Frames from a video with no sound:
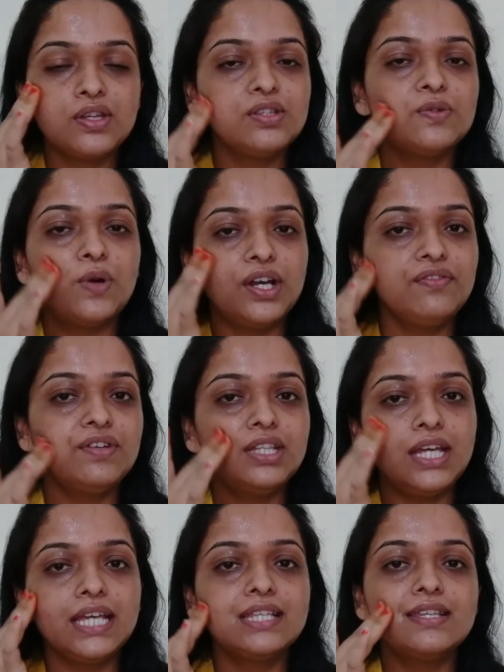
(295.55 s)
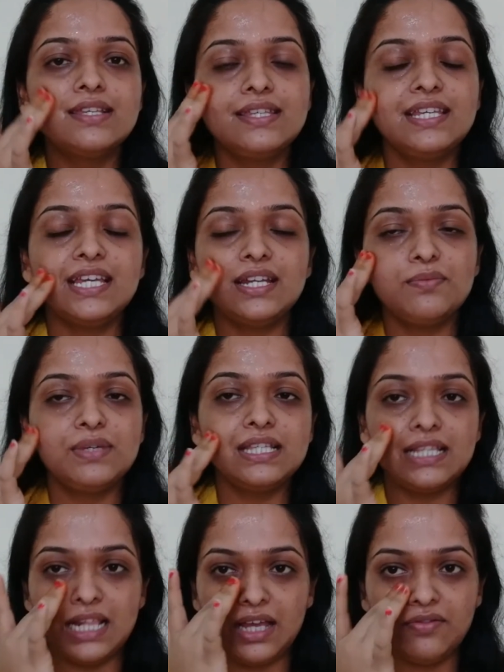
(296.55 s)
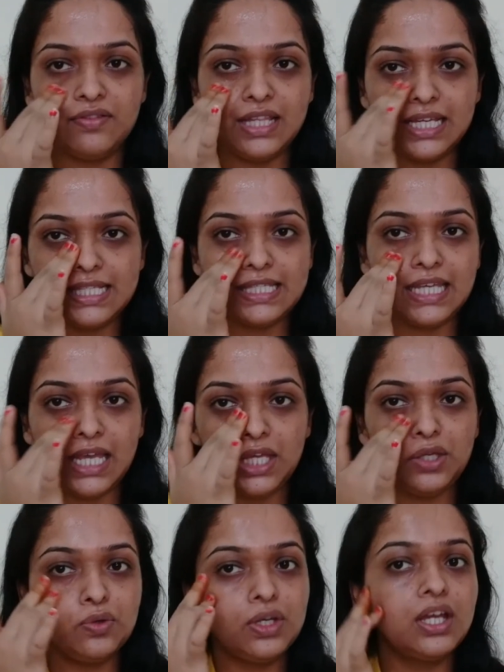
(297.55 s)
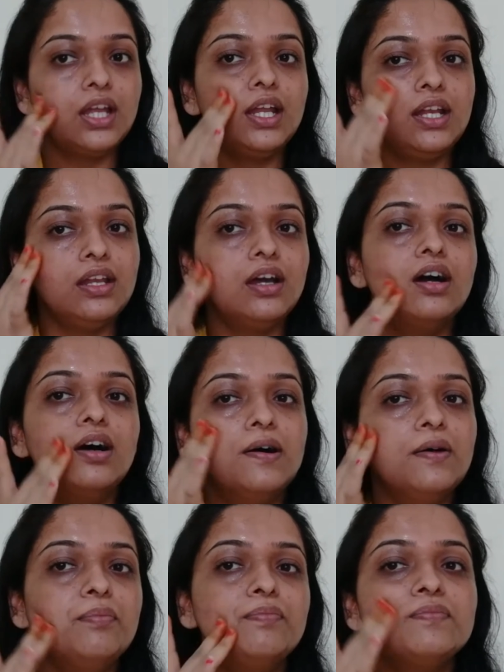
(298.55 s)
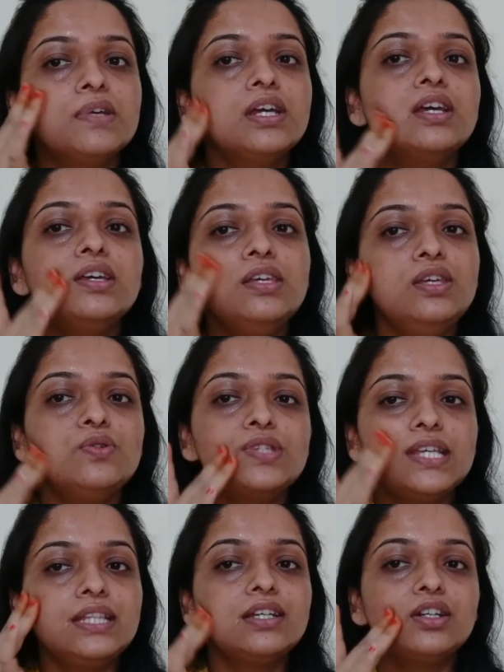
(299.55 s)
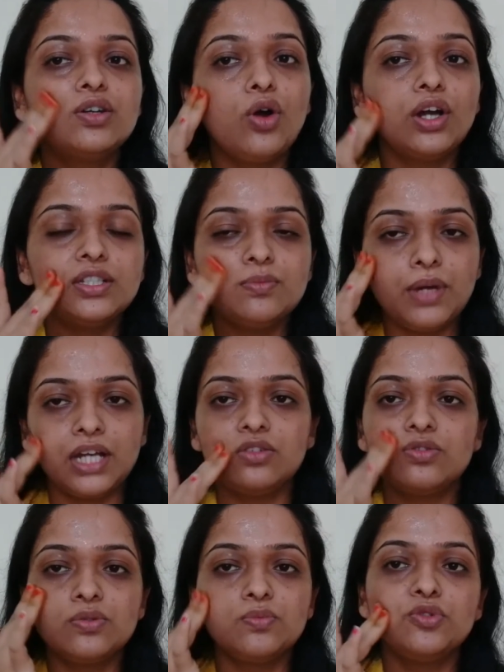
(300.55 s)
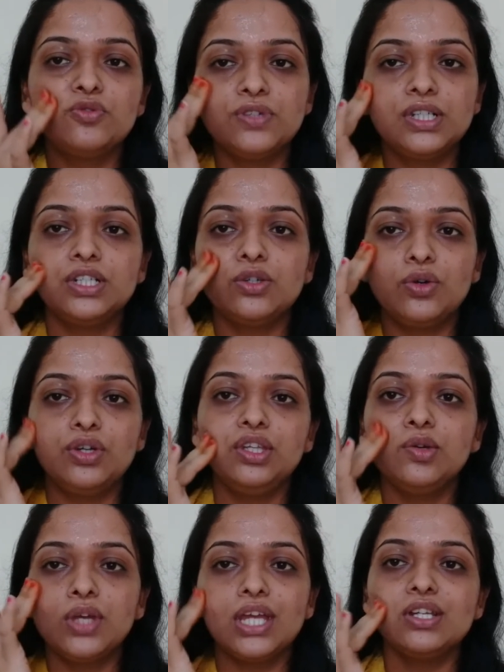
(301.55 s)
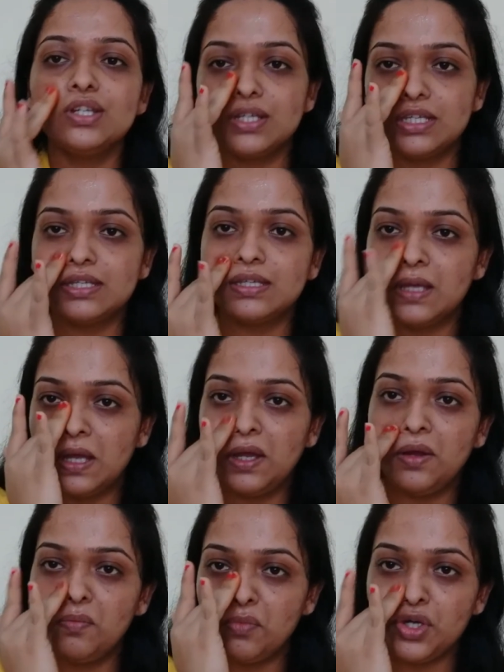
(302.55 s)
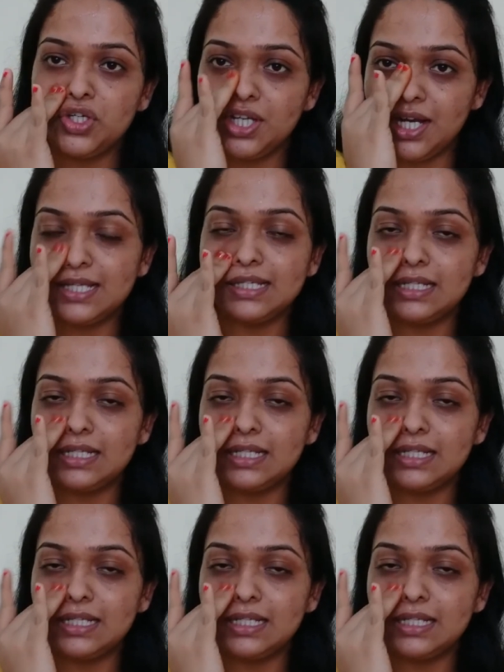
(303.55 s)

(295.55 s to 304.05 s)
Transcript: So whatever the excess serum is left, they say you can uh, use either a cotton pad to remove it or you can just moisturize